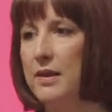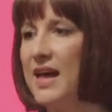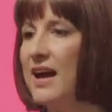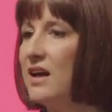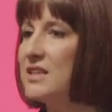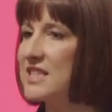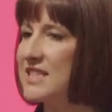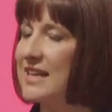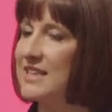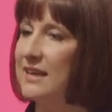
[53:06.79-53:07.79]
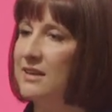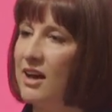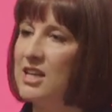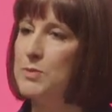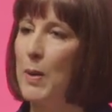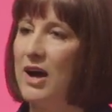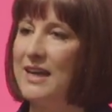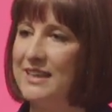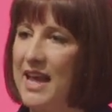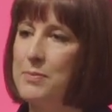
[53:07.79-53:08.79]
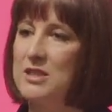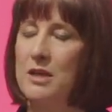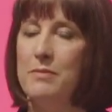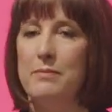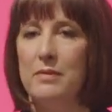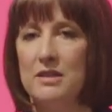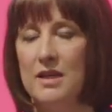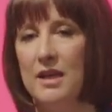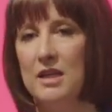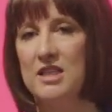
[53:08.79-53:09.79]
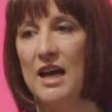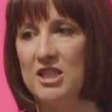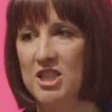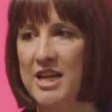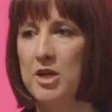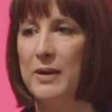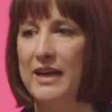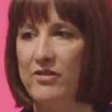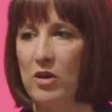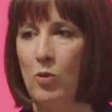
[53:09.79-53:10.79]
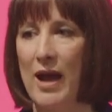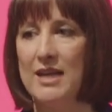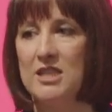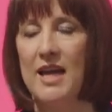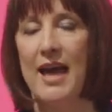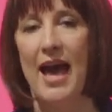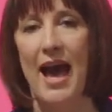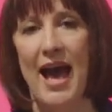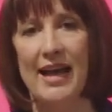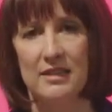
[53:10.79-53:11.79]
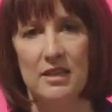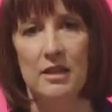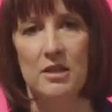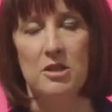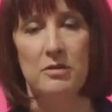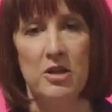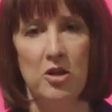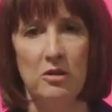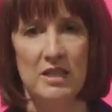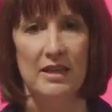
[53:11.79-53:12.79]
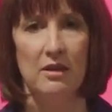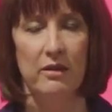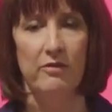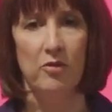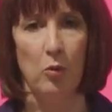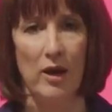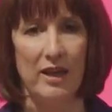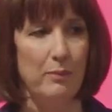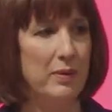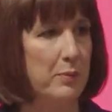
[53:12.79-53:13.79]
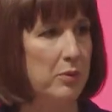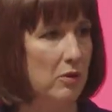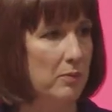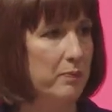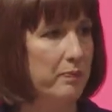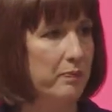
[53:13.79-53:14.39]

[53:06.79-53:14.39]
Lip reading: That understanding lies behind Labour's commitment to a genuine living wage and to a new deal for working people.